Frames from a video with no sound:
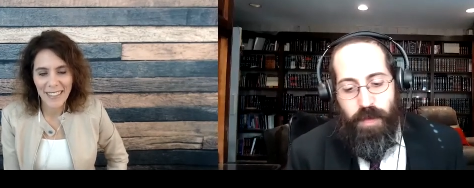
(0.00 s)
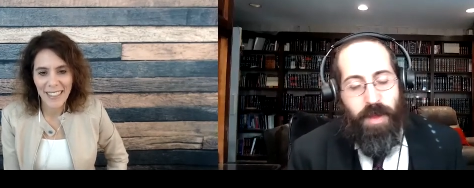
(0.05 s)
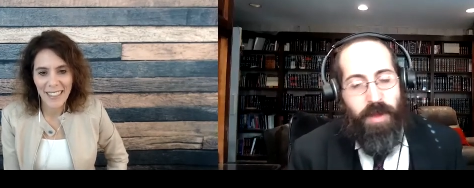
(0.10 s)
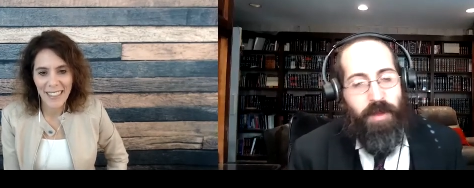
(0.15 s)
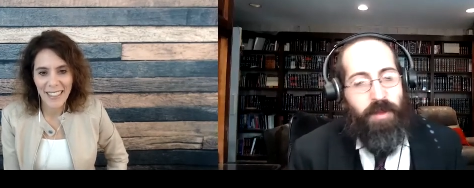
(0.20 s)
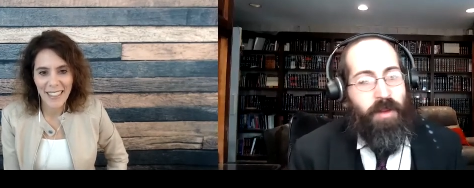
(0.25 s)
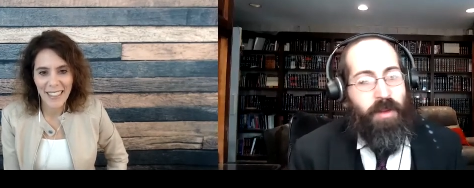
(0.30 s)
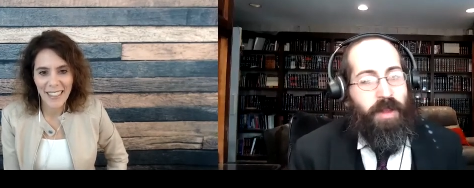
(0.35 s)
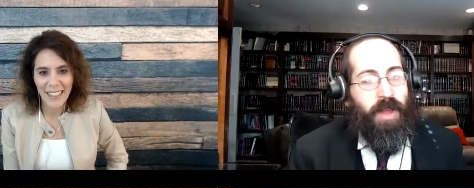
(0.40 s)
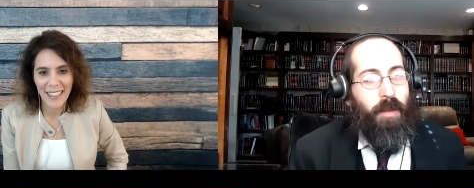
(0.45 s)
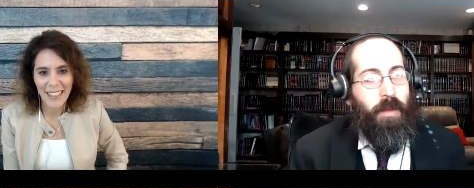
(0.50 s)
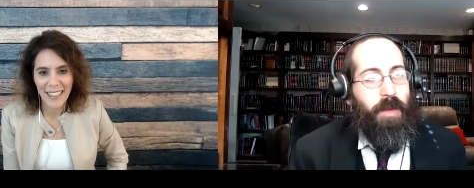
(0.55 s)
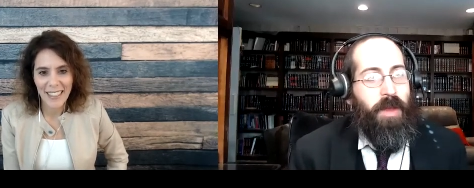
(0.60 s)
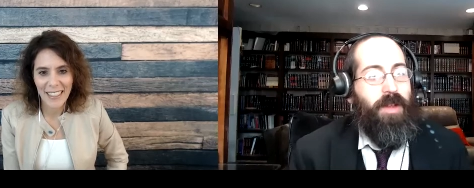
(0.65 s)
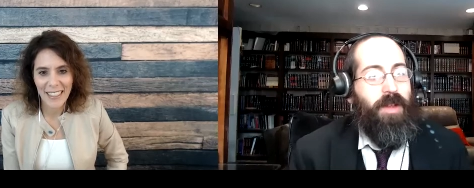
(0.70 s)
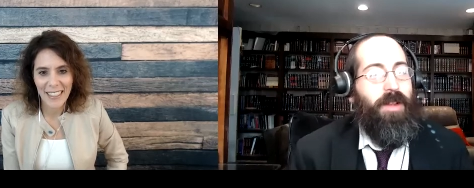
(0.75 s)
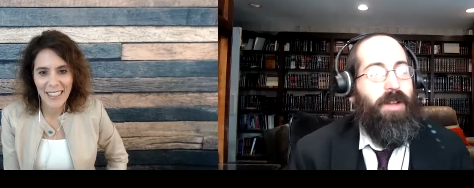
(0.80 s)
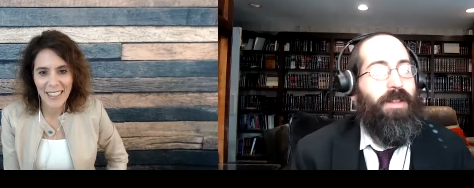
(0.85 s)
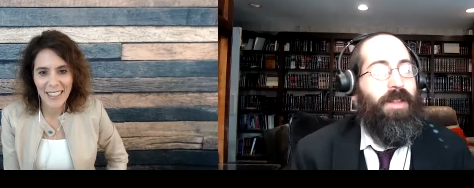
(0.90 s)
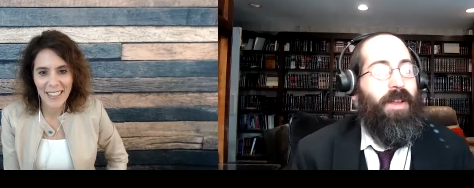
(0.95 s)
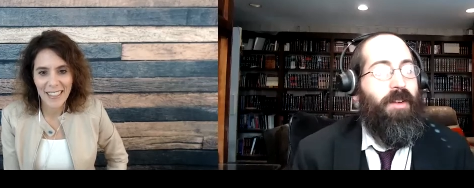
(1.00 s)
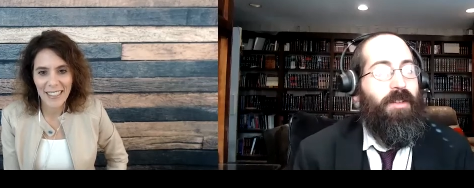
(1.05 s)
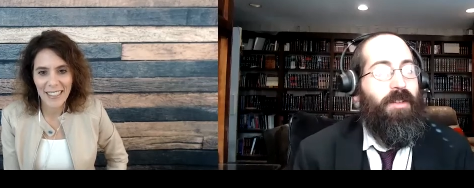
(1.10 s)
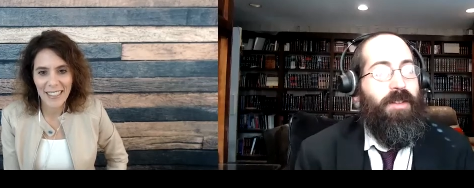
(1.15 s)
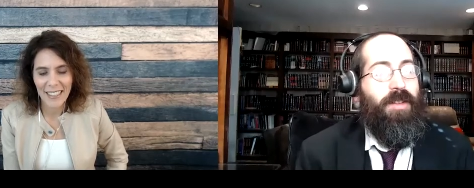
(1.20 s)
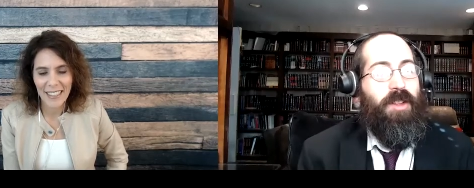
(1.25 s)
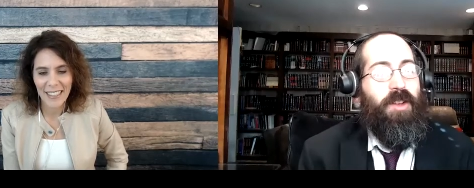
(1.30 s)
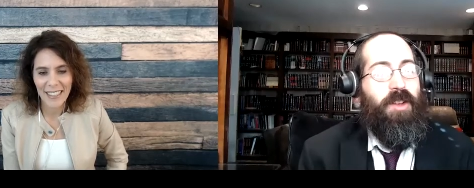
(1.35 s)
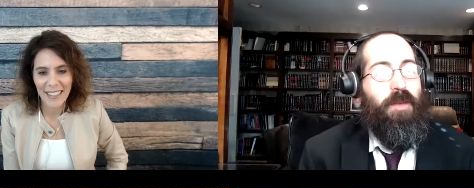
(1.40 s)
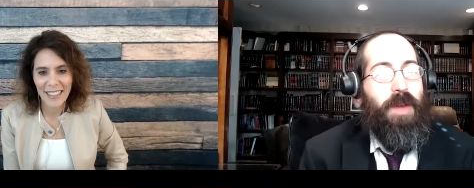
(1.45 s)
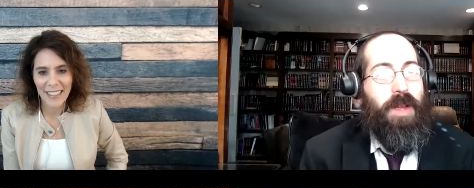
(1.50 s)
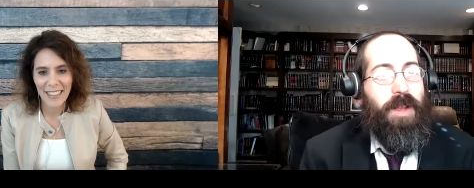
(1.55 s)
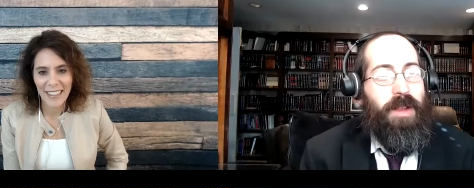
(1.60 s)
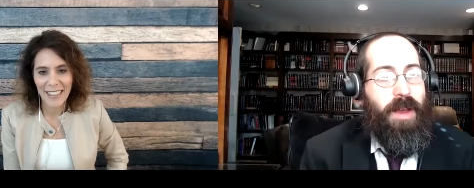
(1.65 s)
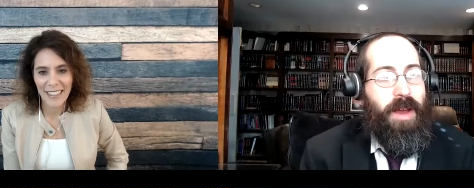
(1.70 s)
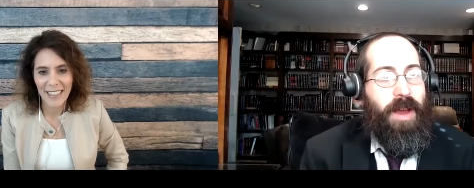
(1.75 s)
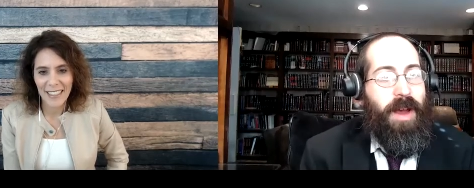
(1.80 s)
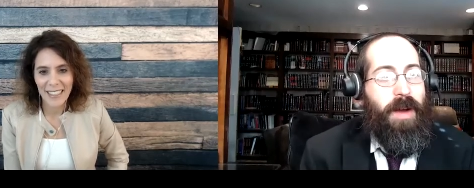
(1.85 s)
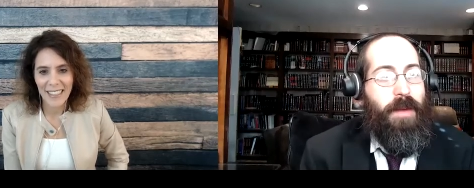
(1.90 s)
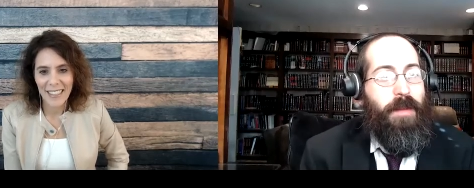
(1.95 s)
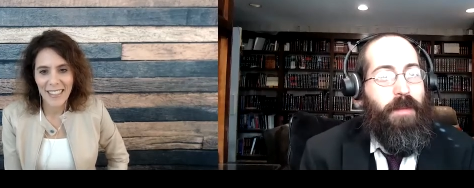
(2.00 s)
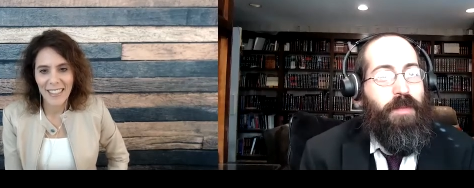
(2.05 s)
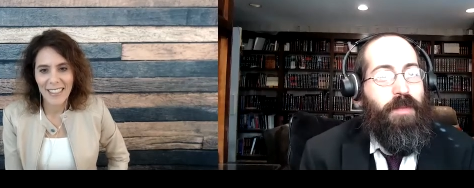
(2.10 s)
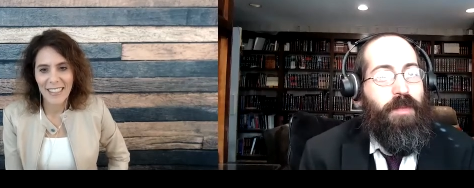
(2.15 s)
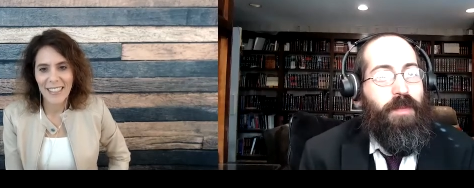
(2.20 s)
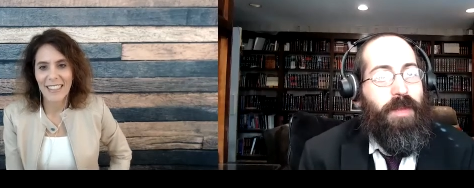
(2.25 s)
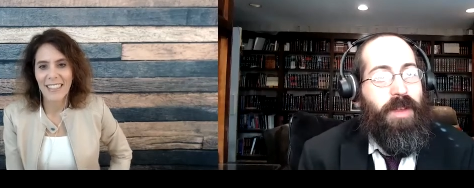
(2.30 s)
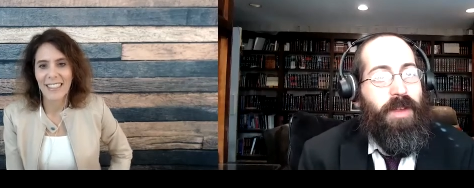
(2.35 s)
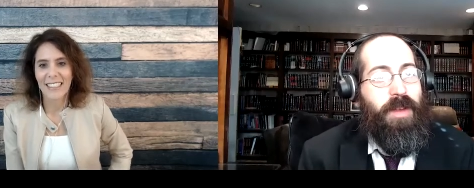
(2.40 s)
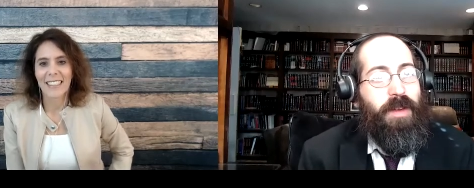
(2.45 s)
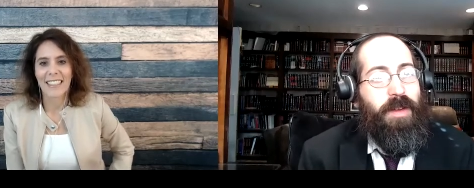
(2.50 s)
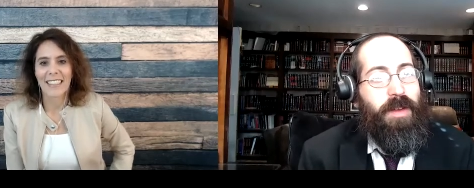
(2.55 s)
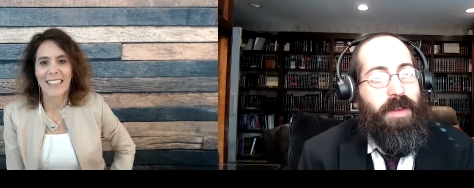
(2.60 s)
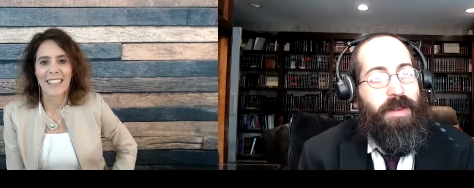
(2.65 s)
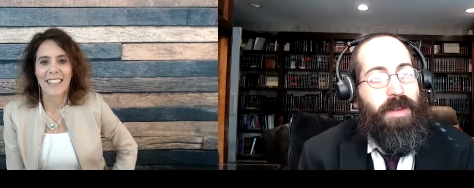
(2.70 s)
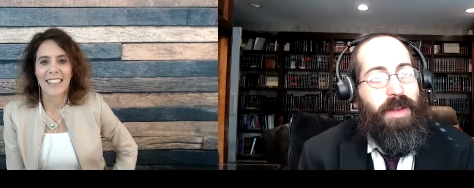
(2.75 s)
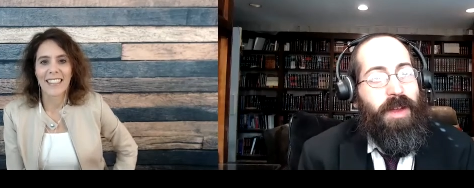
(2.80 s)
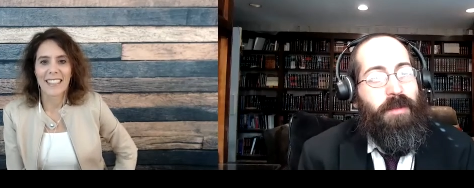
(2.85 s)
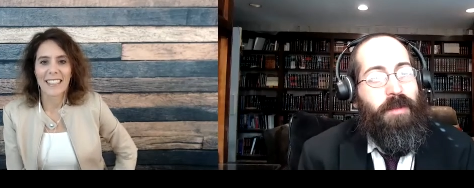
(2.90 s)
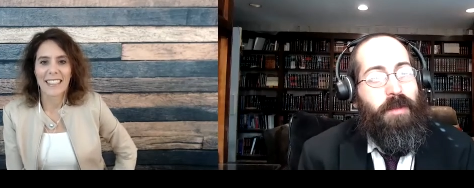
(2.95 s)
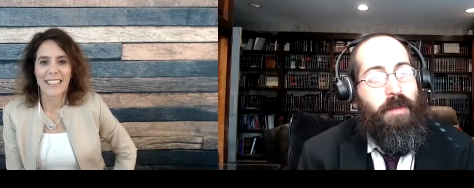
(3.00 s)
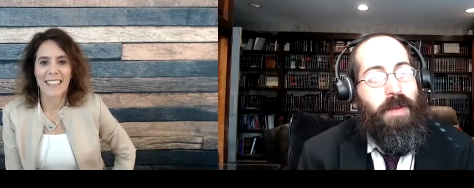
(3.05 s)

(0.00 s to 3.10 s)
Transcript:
Speaker 1: So tell me, tell us a little bit, um, if you